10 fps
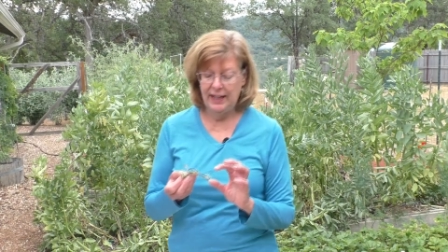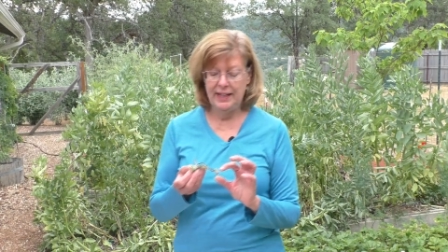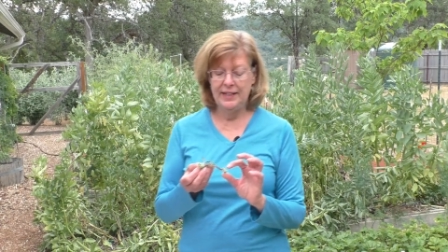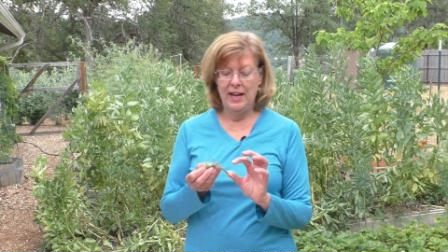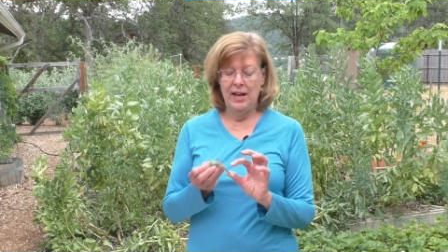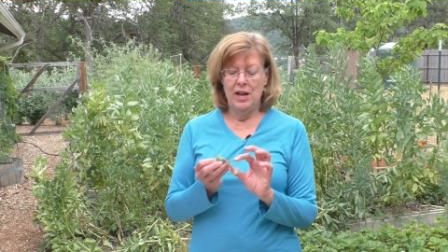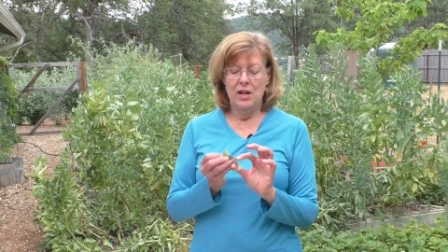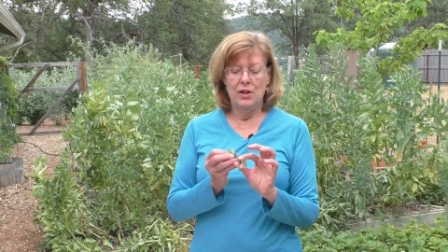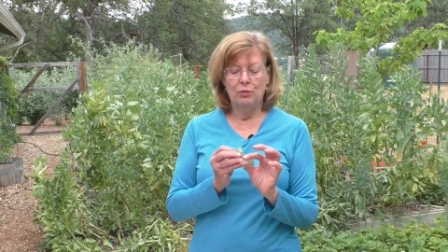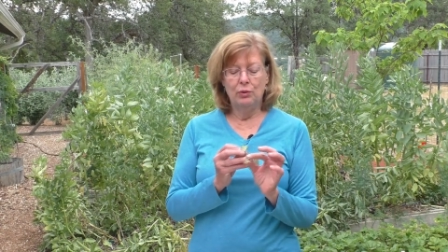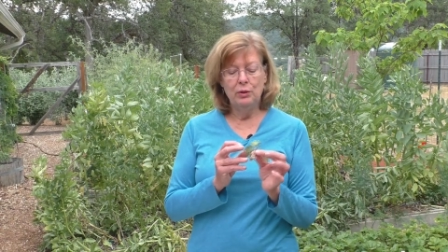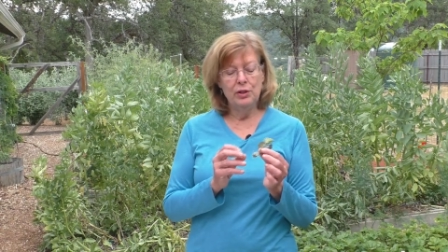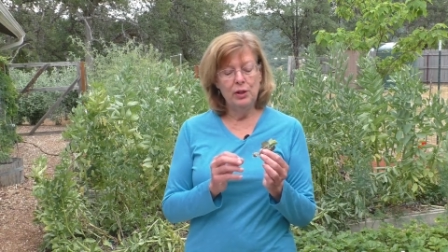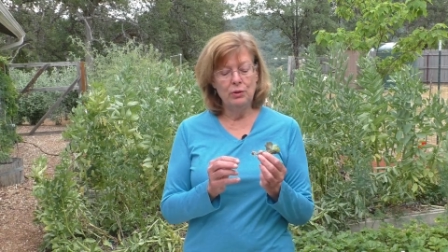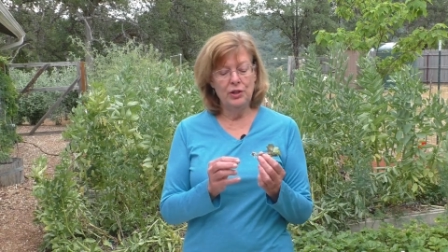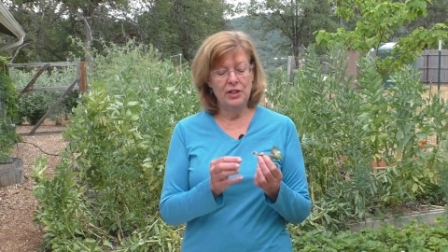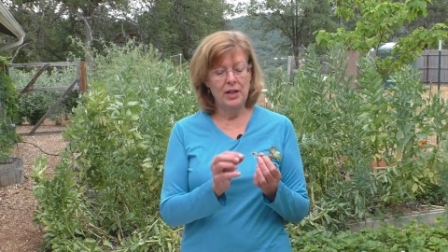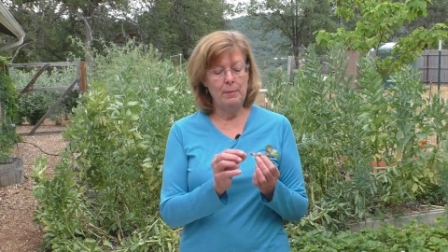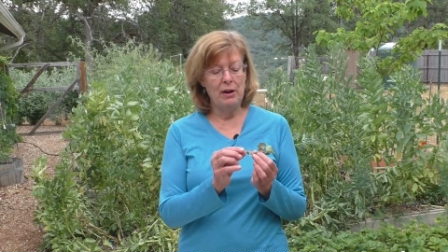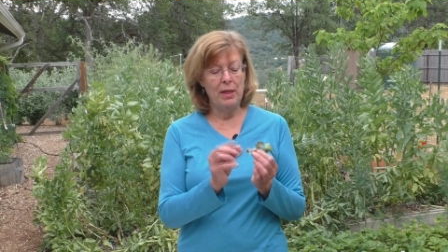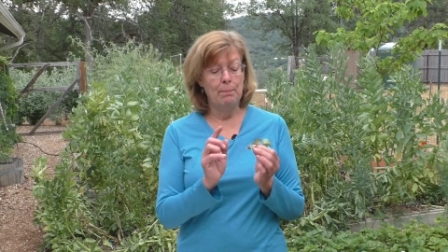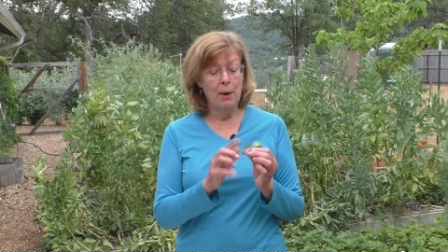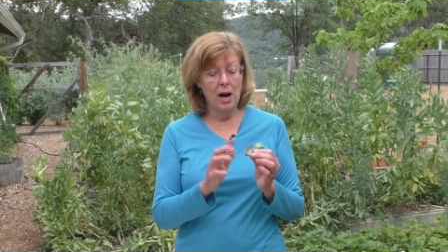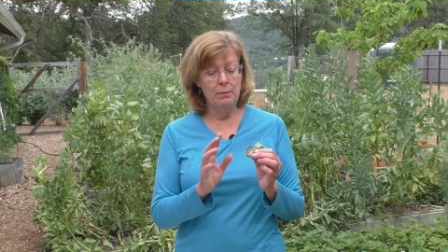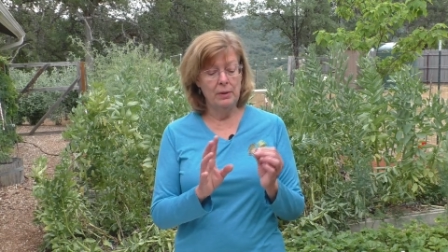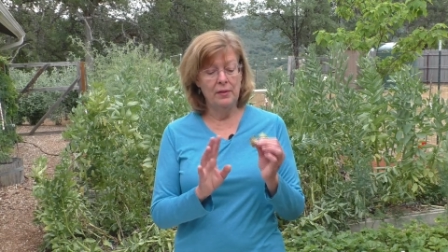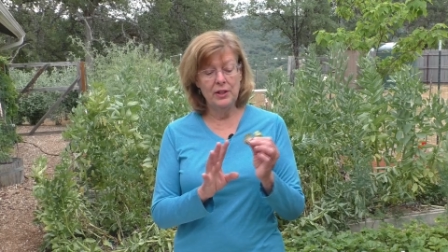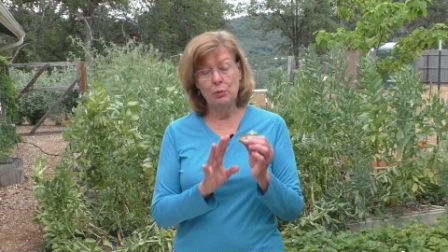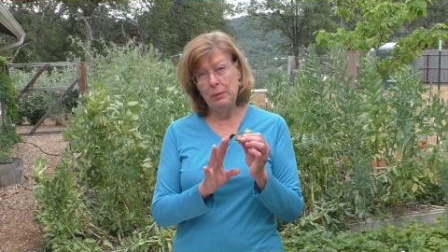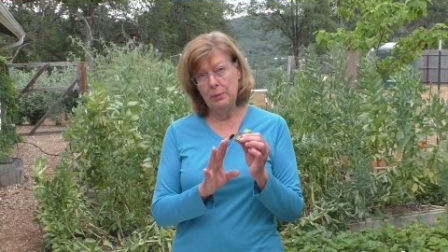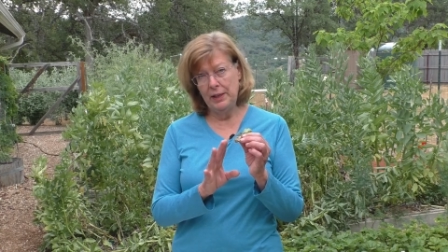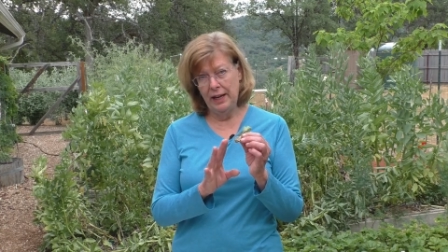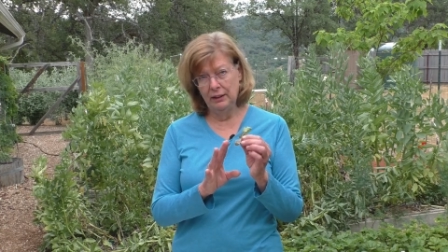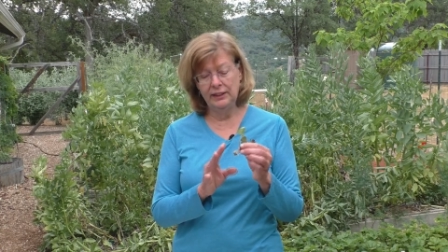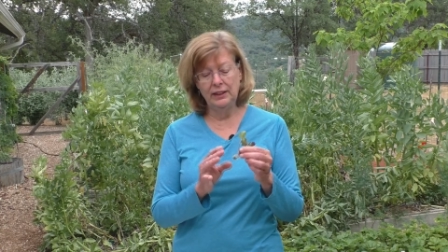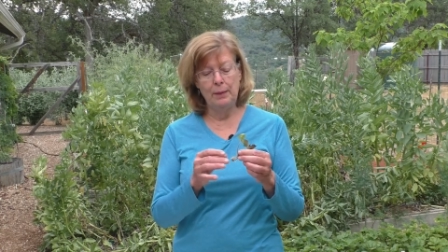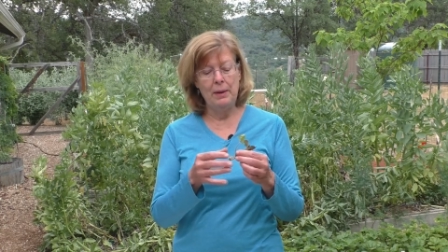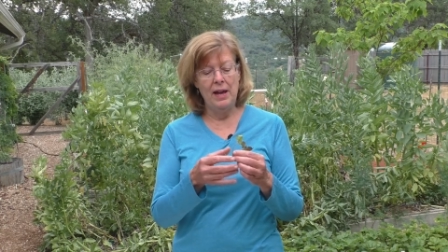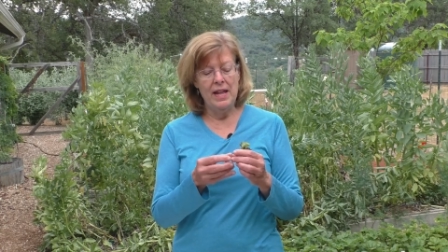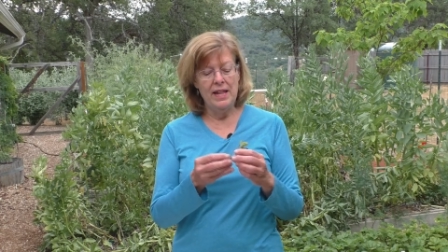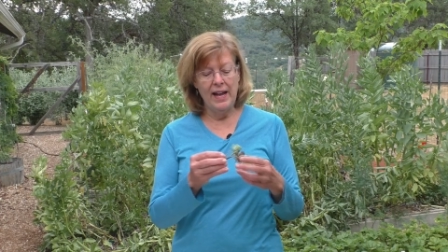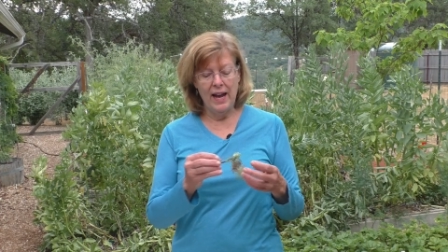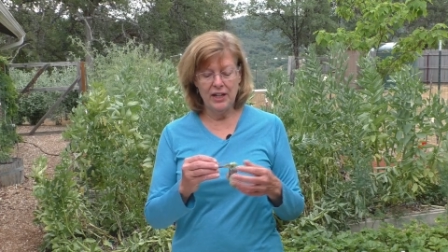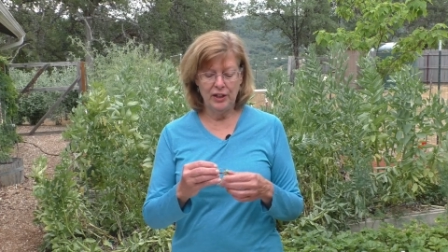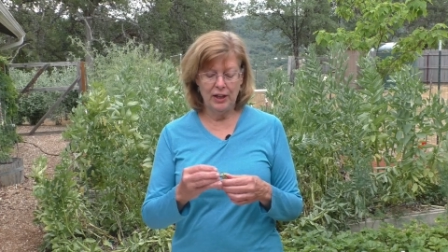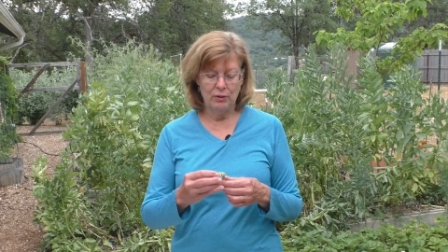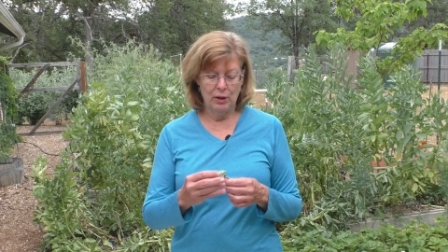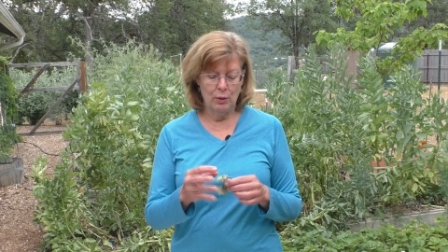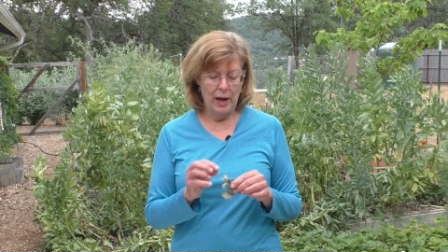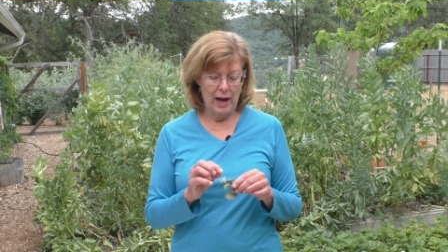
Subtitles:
is the roots don't just come out of the bottom of the sweet potato slip, they actually grow